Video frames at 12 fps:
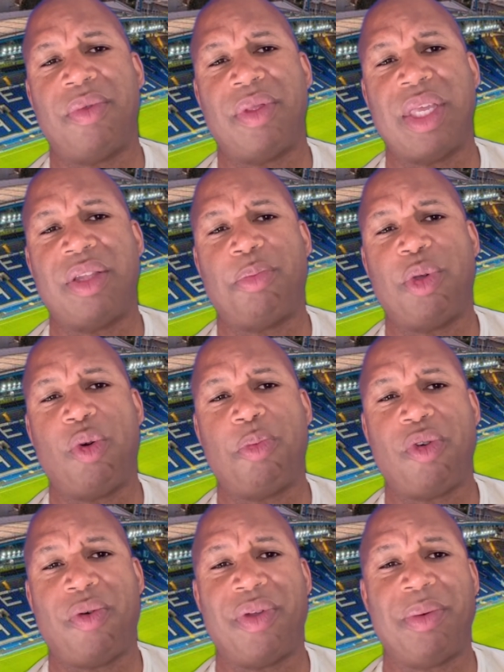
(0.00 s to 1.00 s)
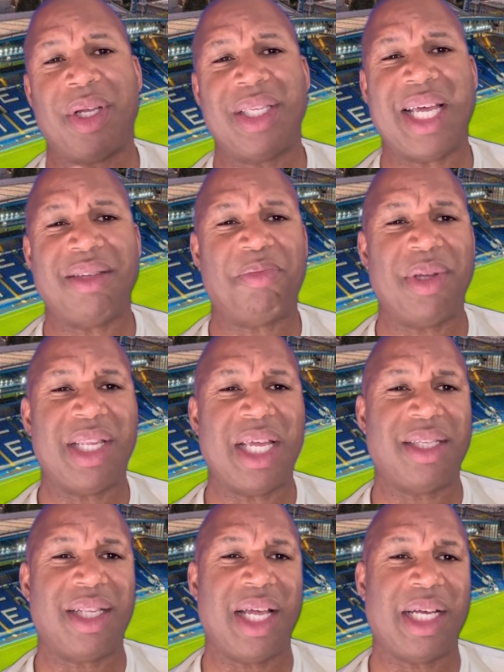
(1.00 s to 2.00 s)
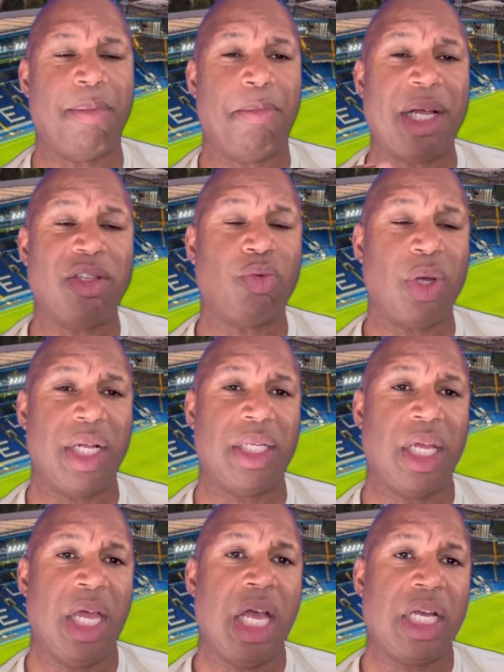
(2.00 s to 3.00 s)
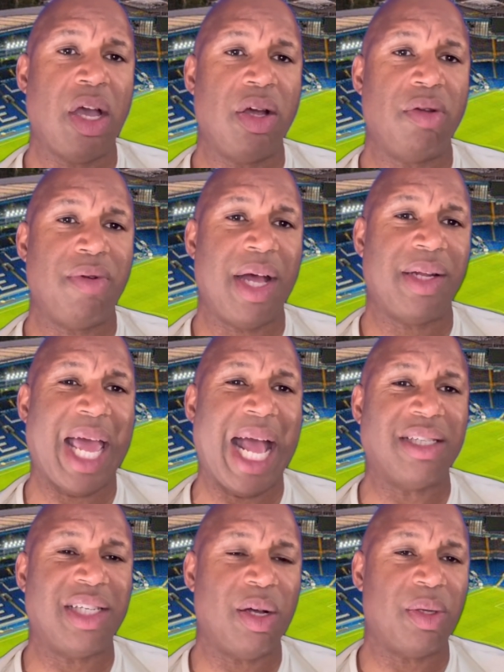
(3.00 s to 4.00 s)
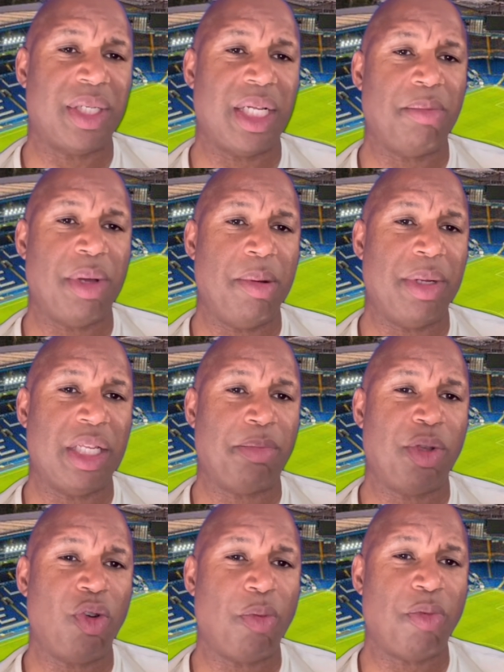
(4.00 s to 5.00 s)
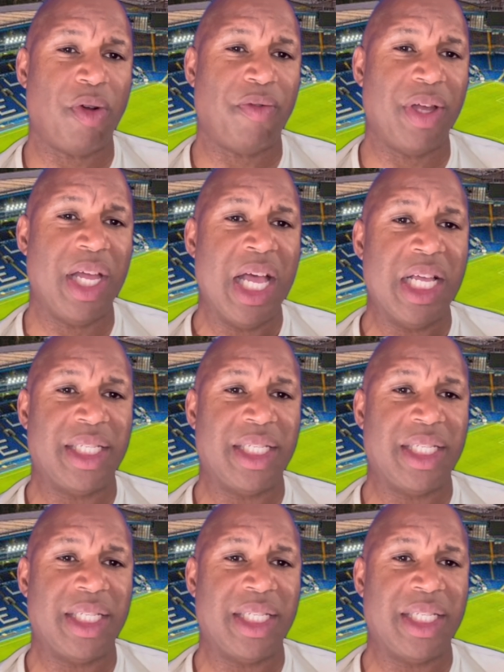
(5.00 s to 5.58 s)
this pure profit, because that's like a buzzword going around at Chelsea at the moment, this pure profit,